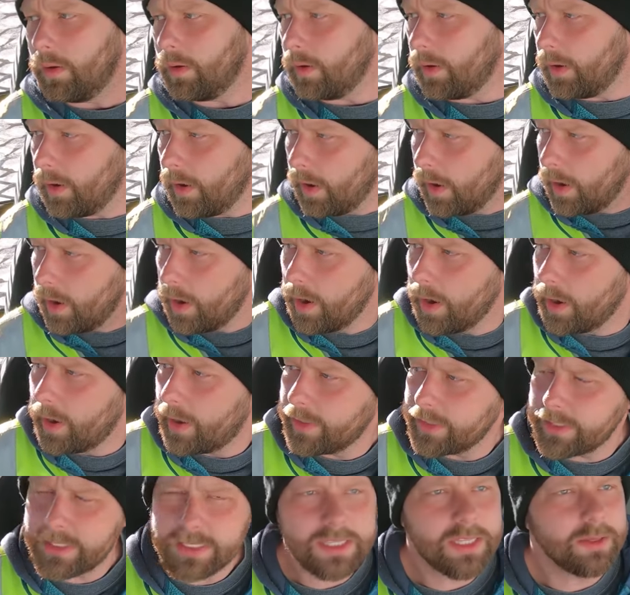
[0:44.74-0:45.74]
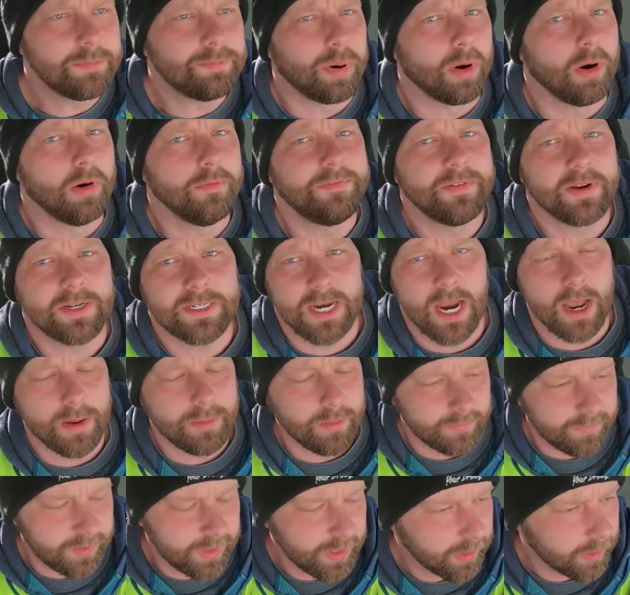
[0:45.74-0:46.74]
Oh, this is the perfect
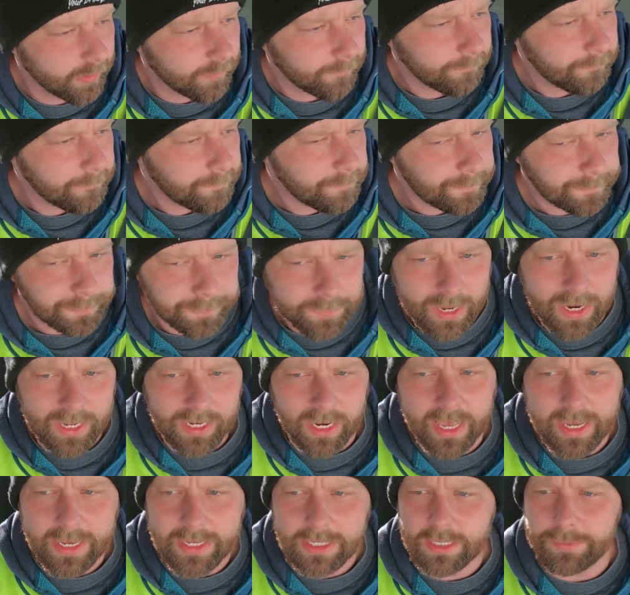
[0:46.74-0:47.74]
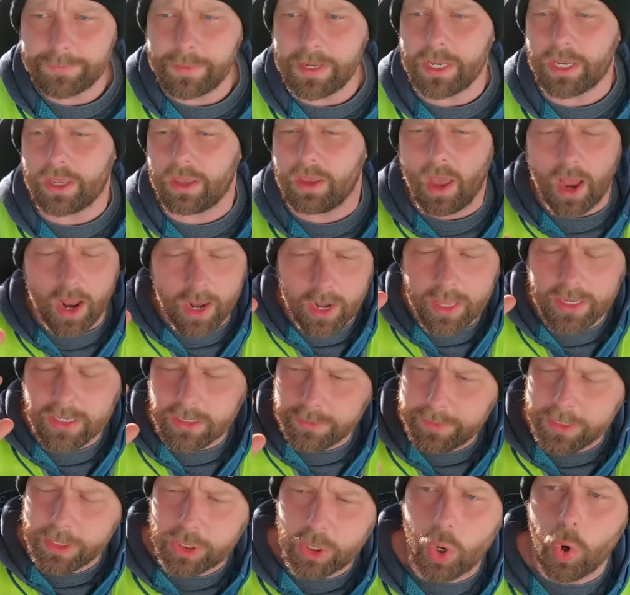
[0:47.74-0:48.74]
time of year. I like it to be I like
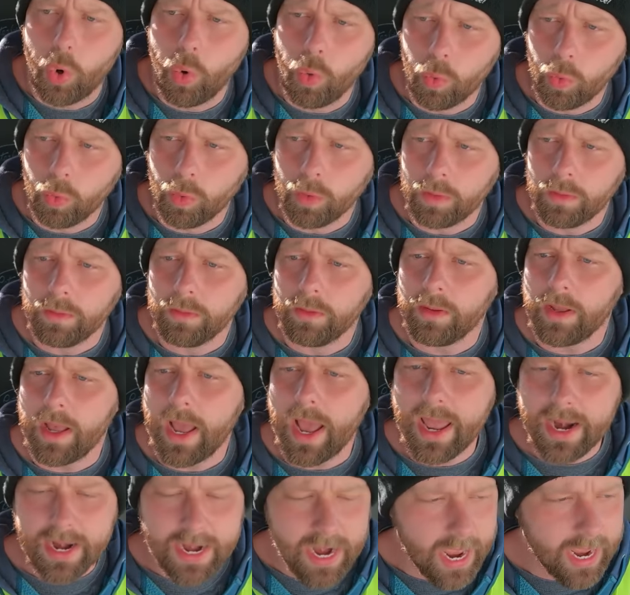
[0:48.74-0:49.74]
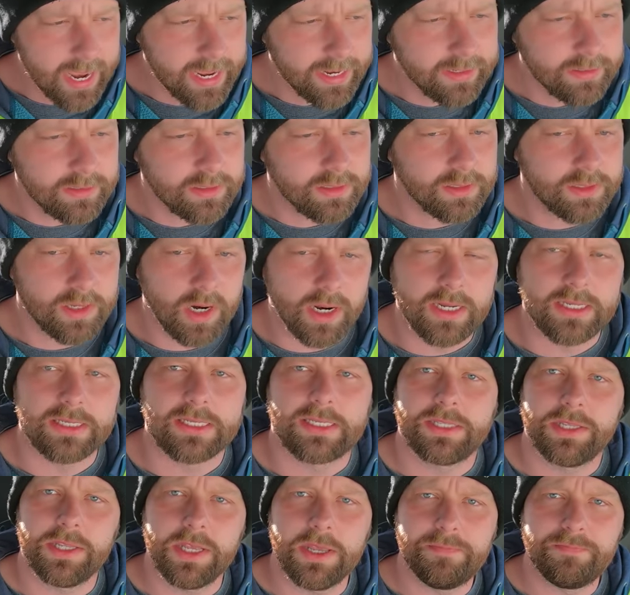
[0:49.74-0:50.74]
it to be cool at night so I
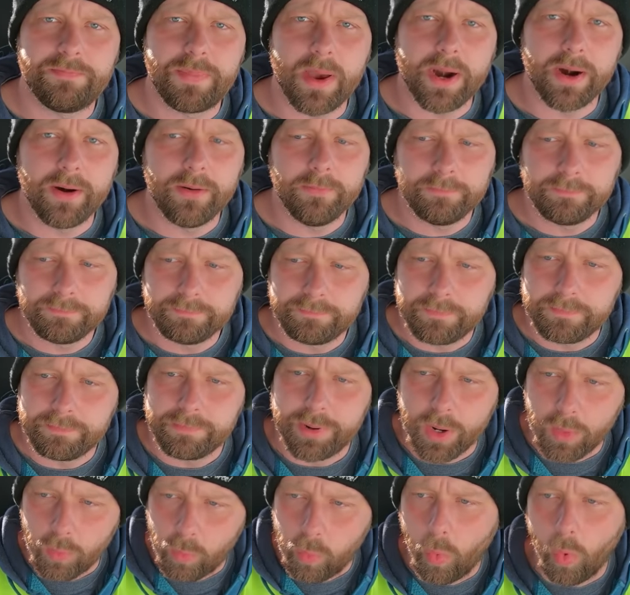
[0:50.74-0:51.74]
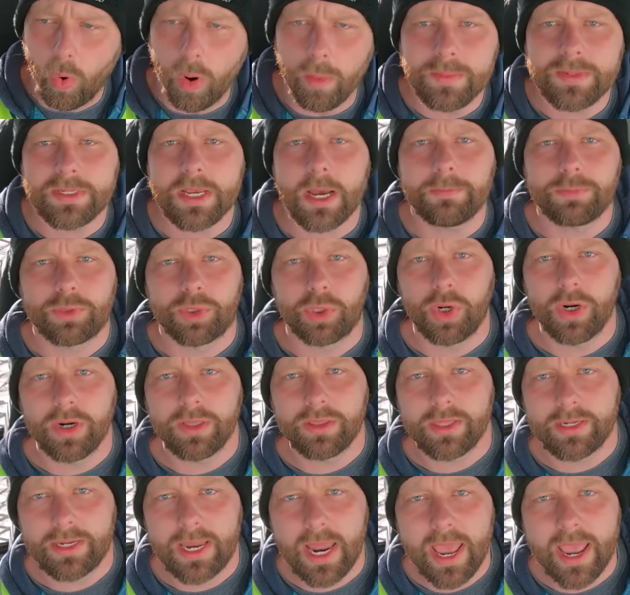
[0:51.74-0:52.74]
can sleep better, but it warms up
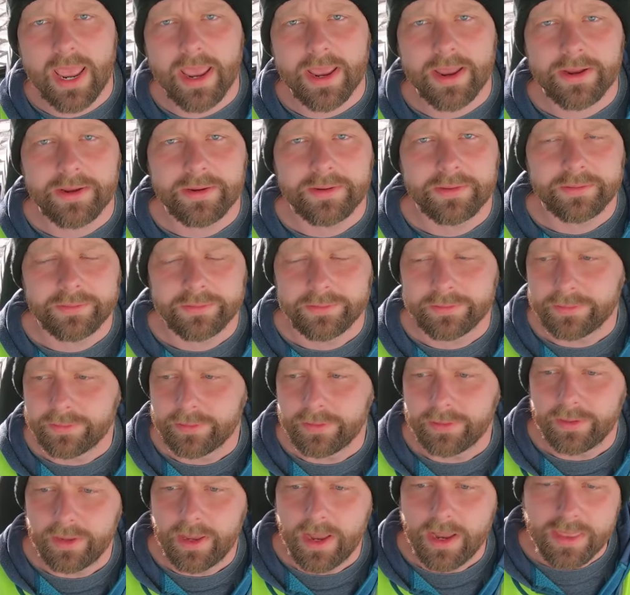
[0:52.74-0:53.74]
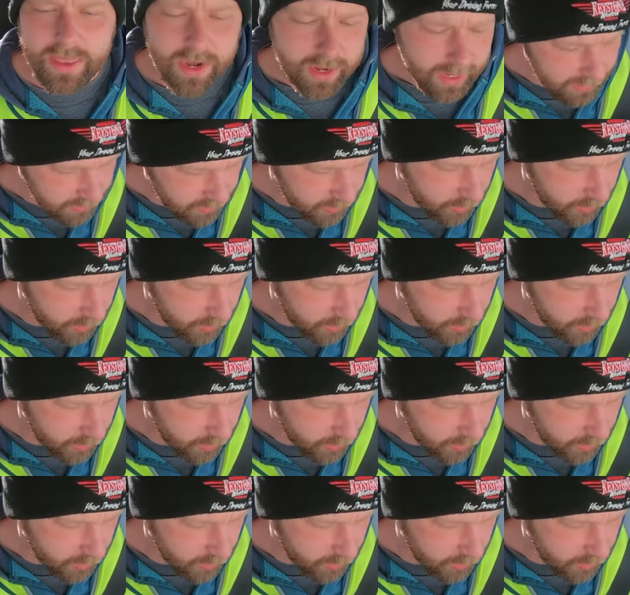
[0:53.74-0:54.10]
during the day, and then it